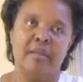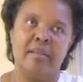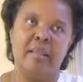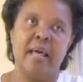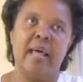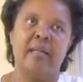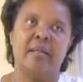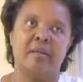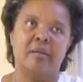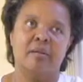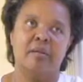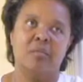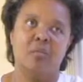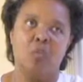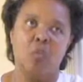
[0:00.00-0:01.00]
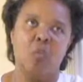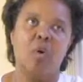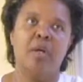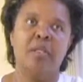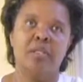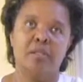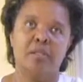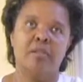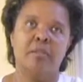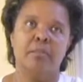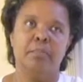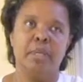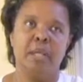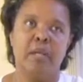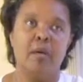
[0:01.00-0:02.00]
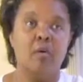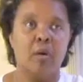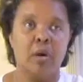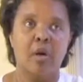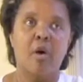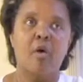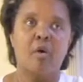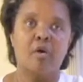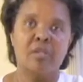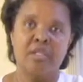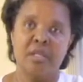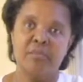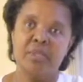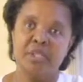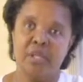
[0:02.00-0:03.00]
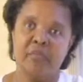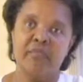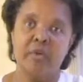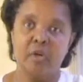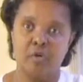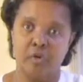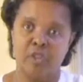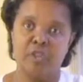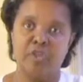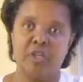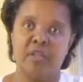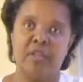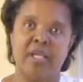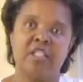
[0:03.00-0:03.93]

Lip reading: that wants to be or calls himself a Christian,